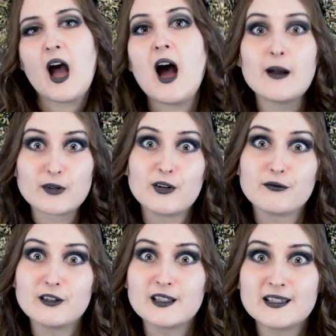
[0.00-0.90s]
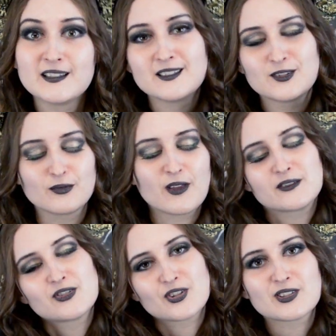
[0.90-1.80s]
I'm gonna feel it. So
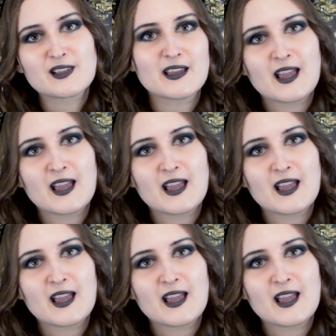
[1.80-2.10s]
that's just like